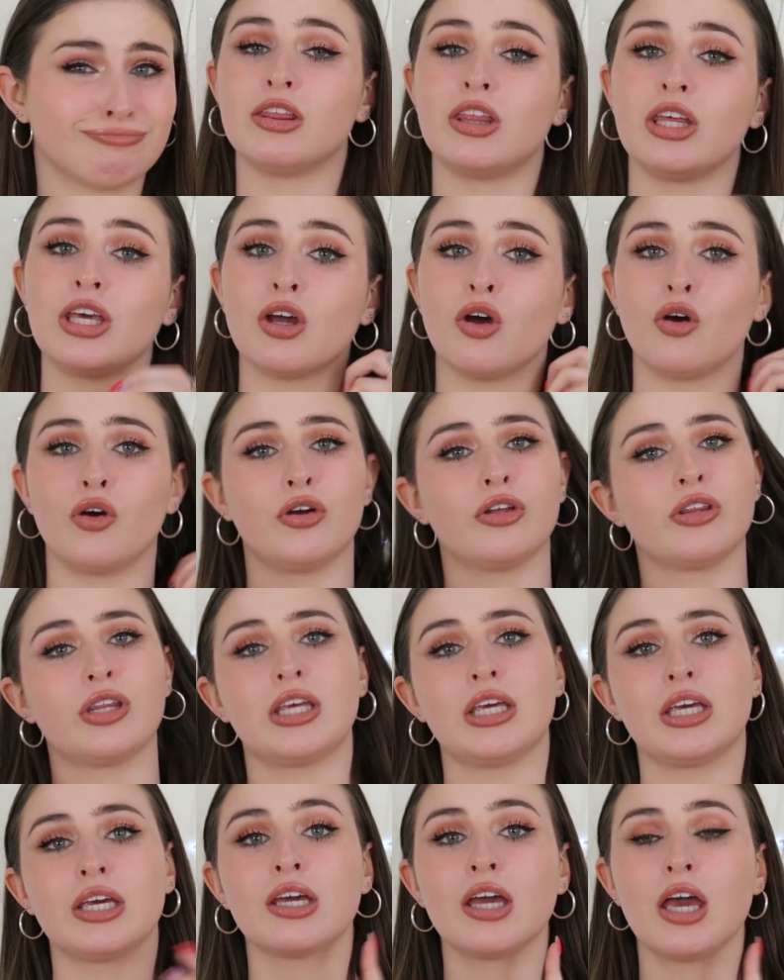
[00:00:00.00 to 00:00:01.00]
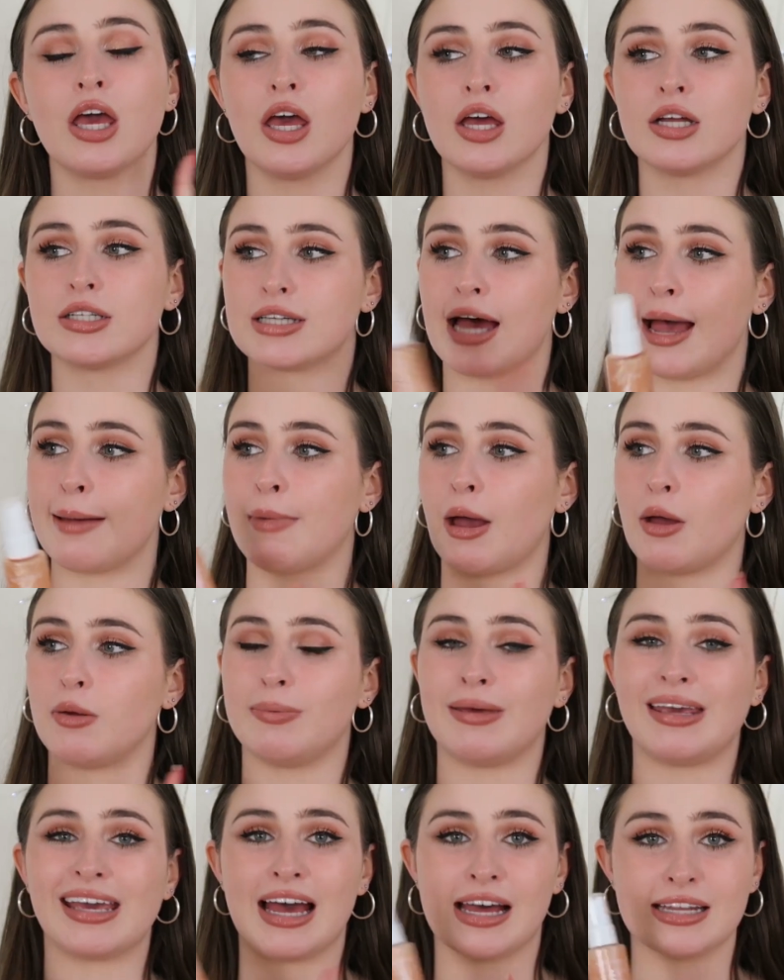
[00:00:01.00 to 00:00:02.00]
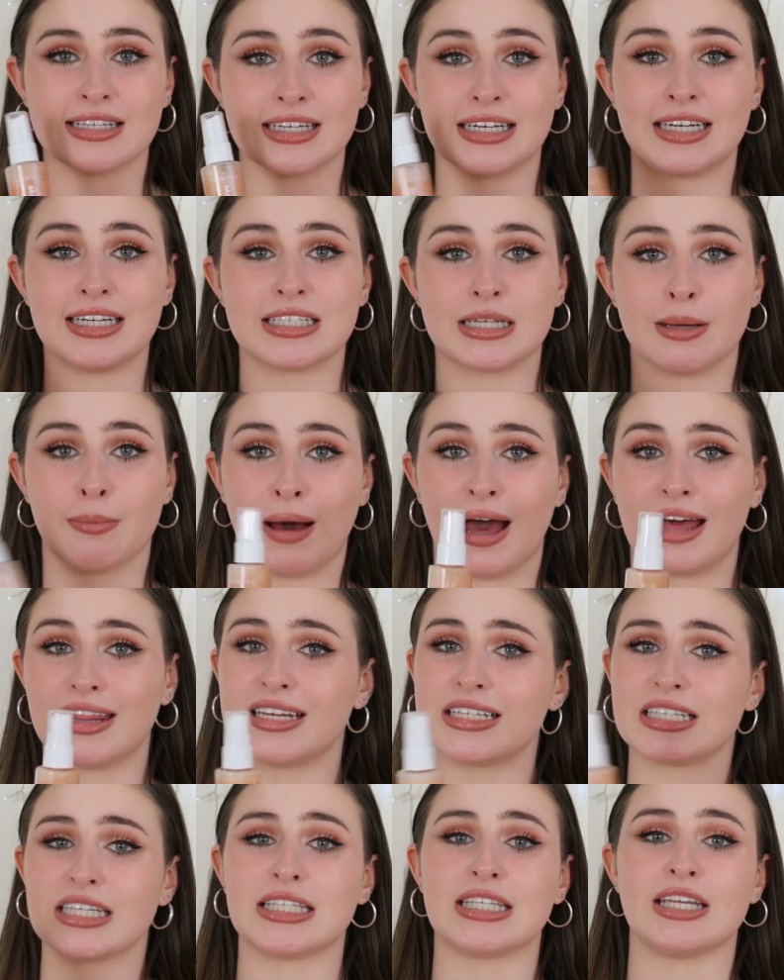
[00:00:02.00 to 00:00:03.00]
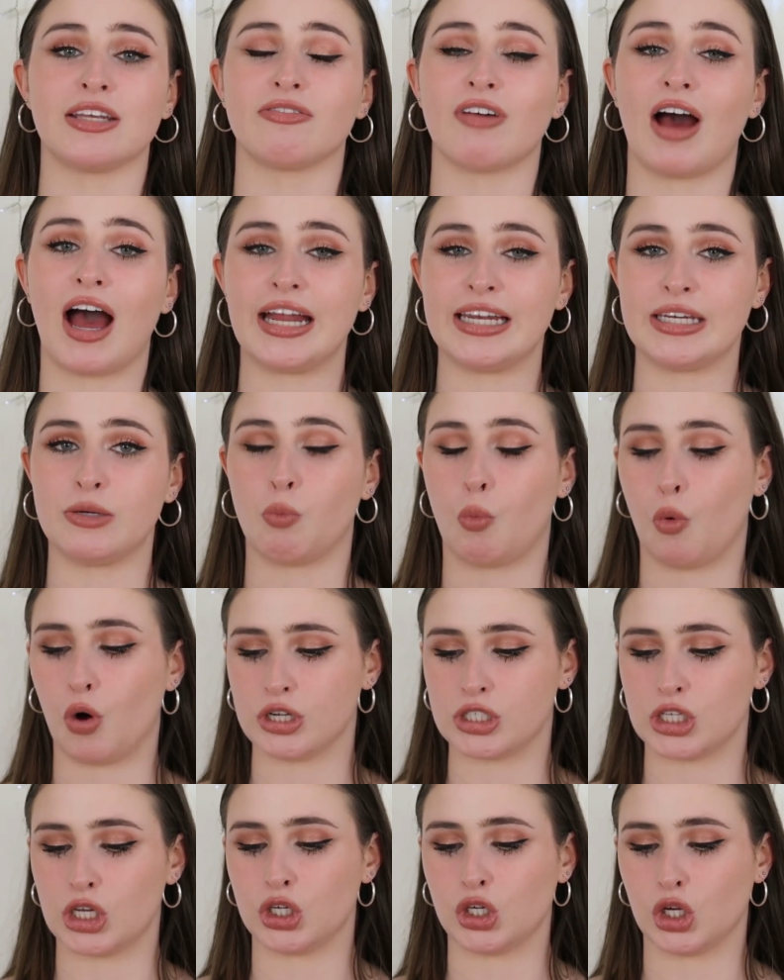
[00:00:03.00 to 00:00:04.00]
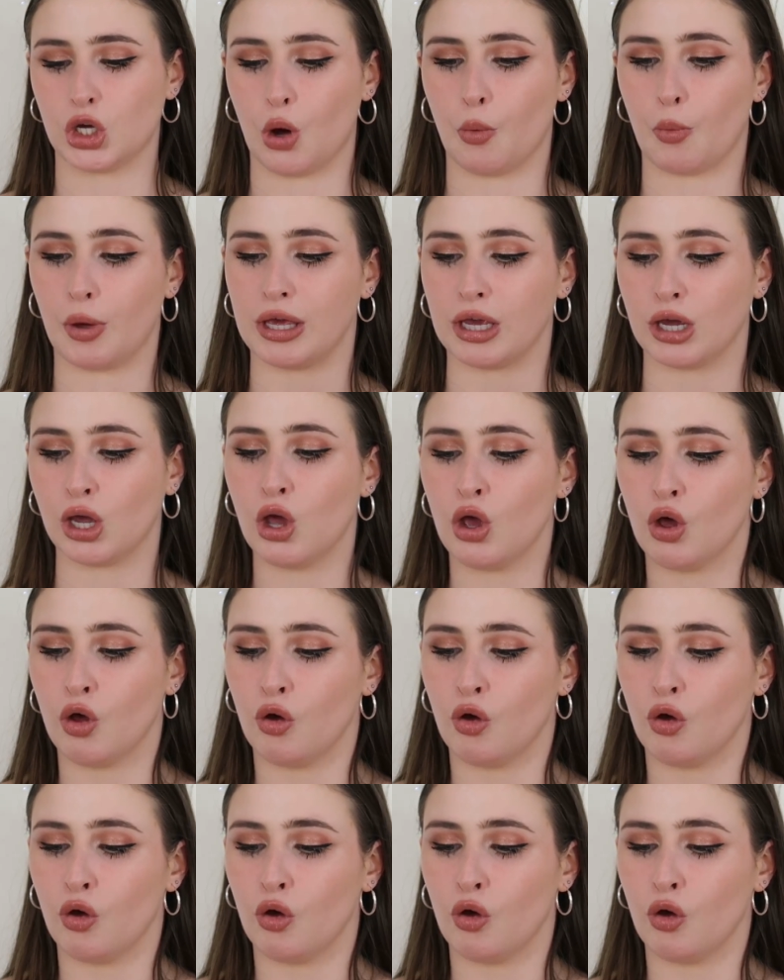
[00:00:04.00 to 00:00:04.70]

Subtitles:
The only time I'd be hesitant to buy this is if I wasn't going